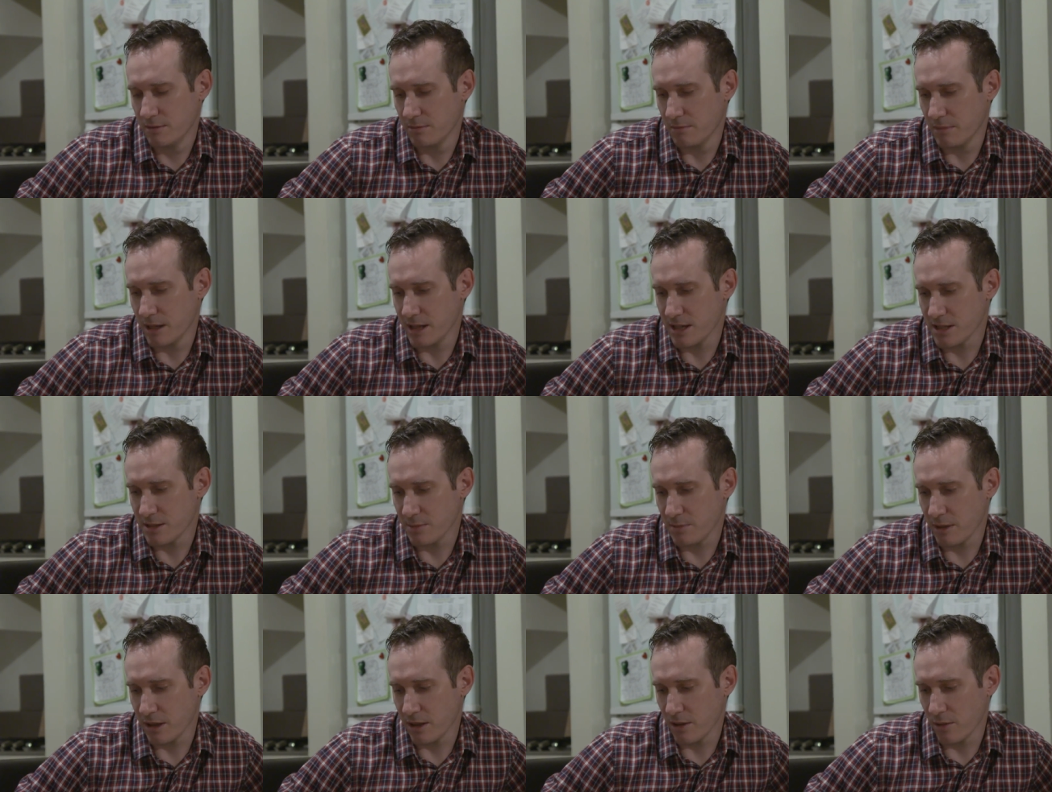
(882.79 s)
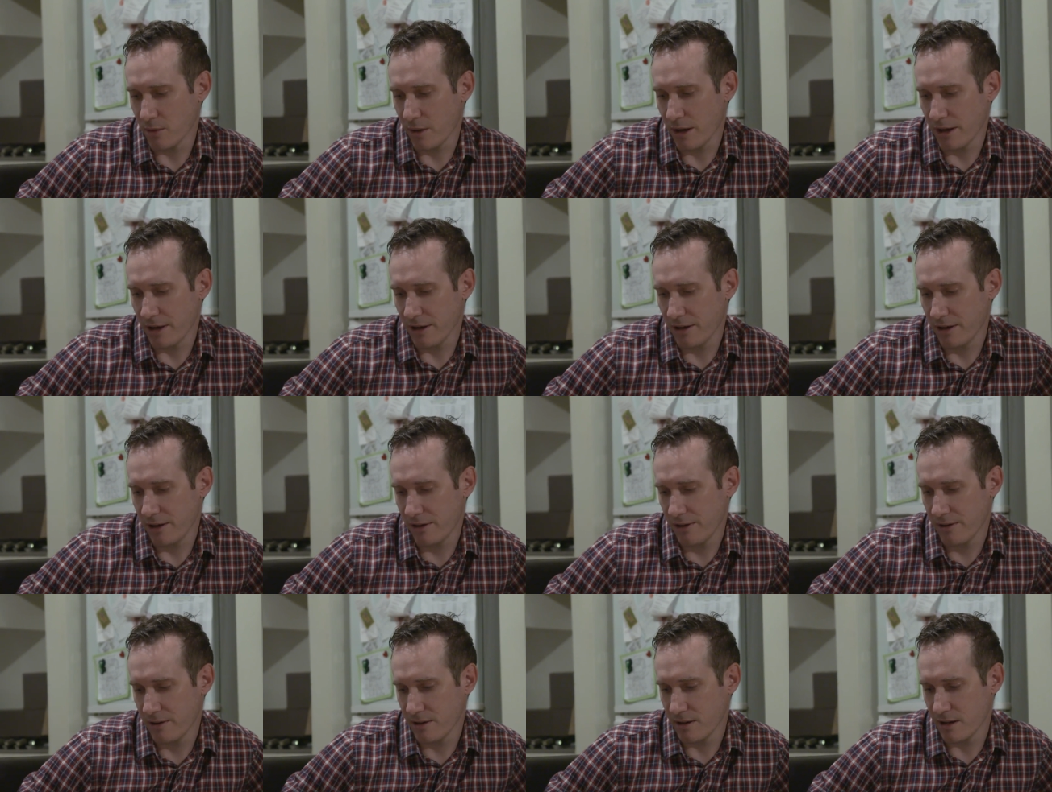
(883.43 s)
to be the
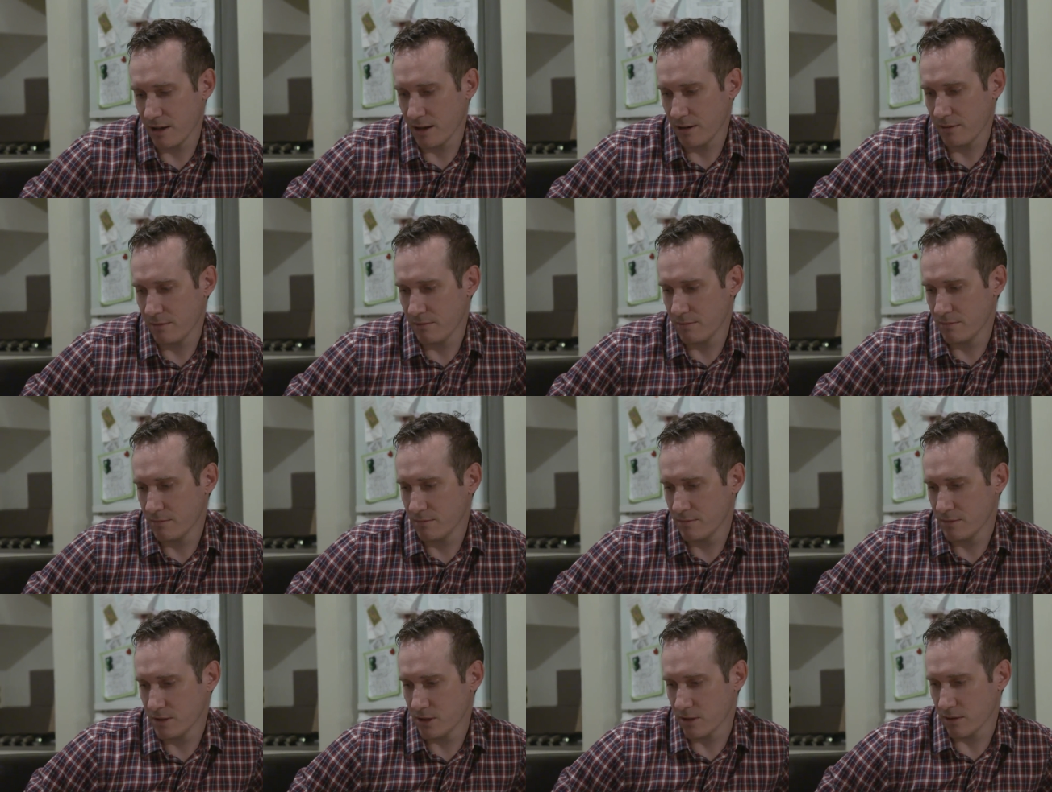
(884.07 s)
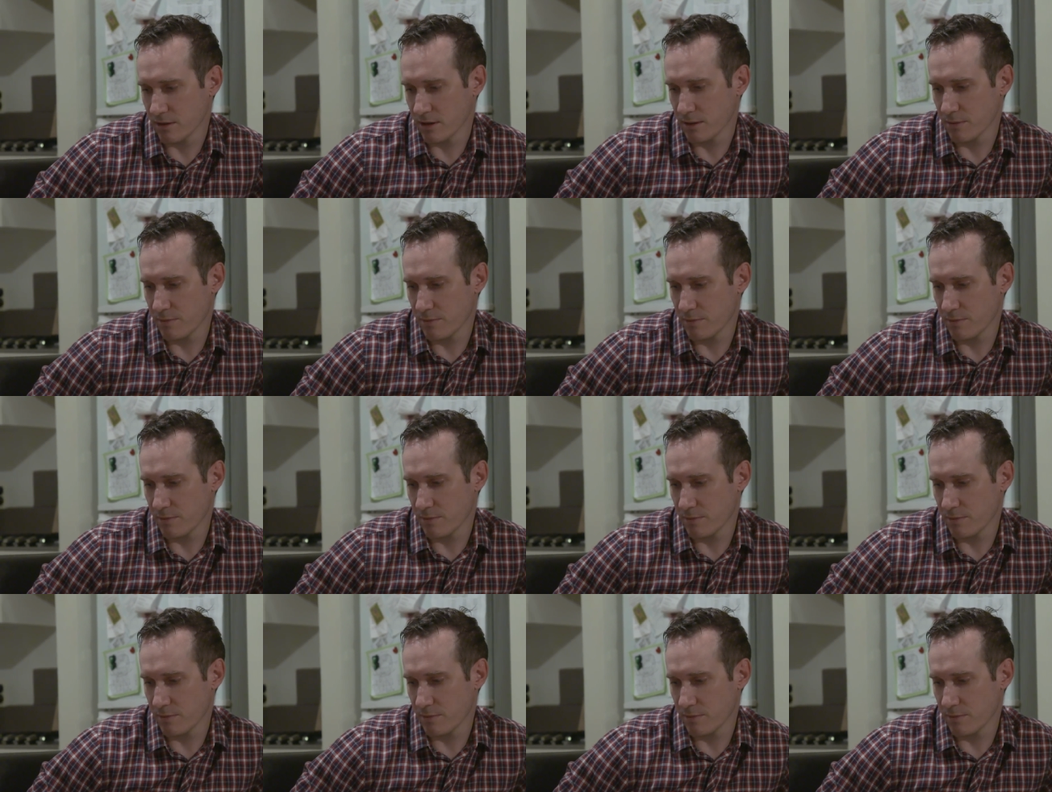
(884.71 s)
one doing